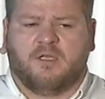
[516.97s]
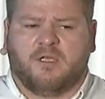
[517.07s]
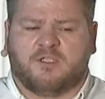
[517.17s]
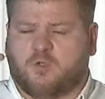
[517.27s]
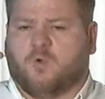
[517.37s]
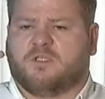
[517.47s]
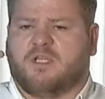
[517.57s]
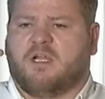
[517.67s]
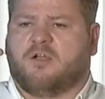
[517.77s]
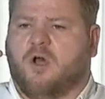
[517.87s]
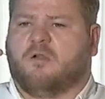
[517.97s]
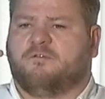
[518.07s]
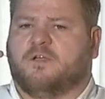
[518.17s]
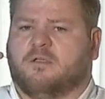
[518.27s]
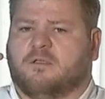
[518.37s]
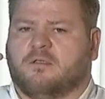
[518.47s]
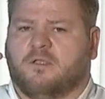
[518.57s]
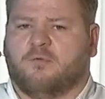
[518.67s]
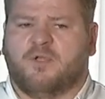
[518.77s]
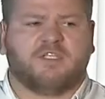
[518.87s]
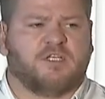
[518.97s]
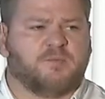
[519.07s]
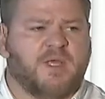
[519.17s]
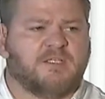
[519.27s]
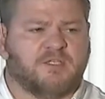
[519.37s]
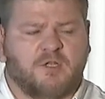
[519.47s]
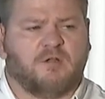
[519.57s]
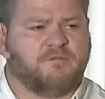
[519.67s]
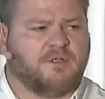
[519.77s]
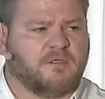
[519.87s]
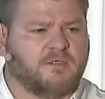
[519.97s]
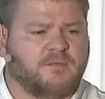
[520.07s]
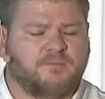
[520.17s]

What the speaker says: stores that are not filled. Their retail space is not filled.